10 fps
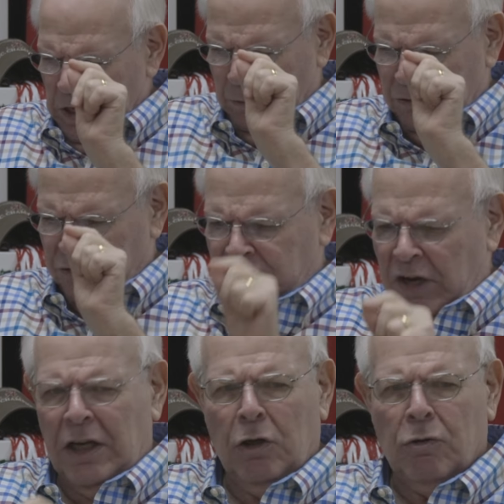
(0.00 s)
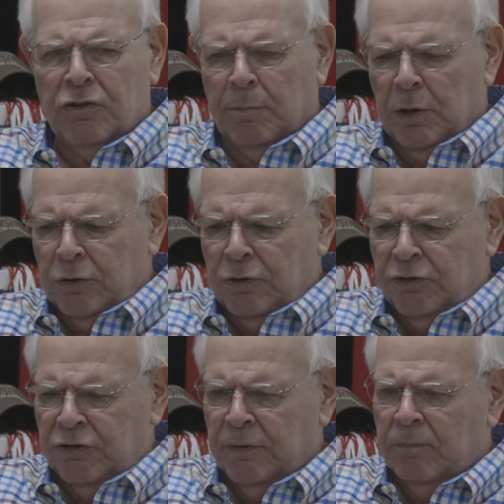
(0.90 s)
It was the St. Louis
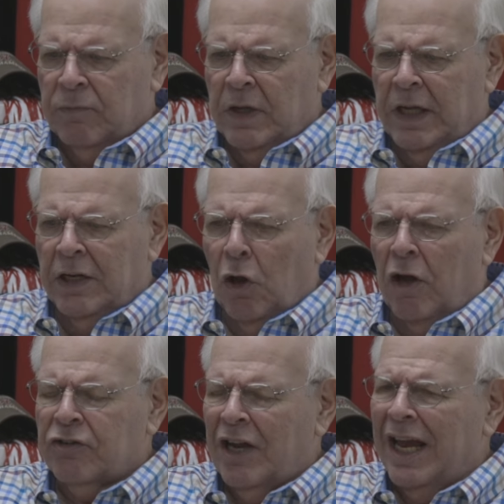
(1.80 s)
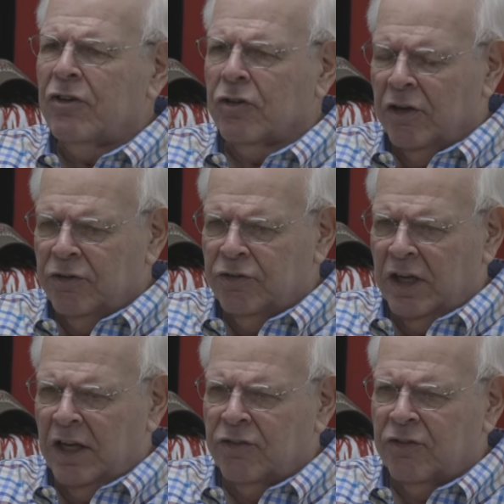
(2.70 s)
Blues in Los Angeles
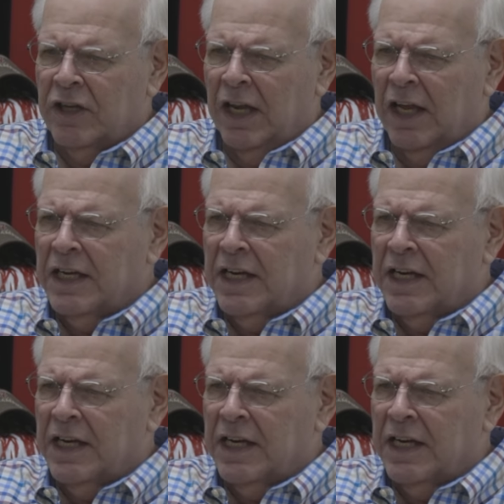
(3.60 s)
against the LA